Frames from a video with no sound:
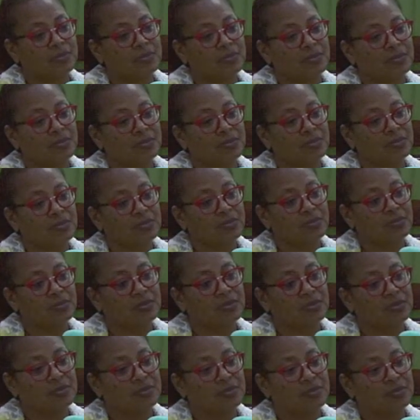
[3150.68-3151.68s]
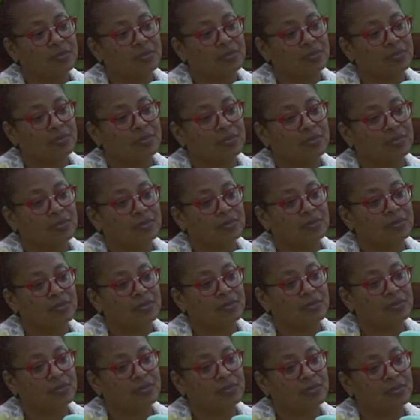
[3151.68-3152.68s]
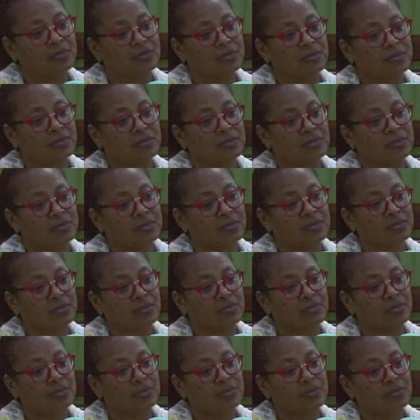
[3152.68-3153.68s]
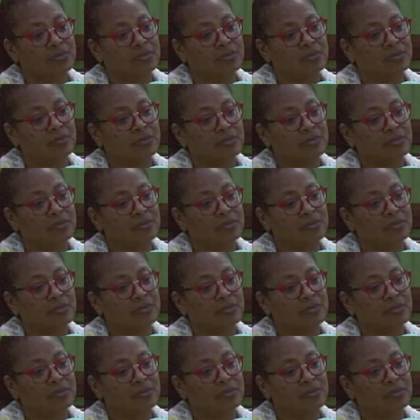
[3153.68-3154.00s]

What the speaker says: (silent)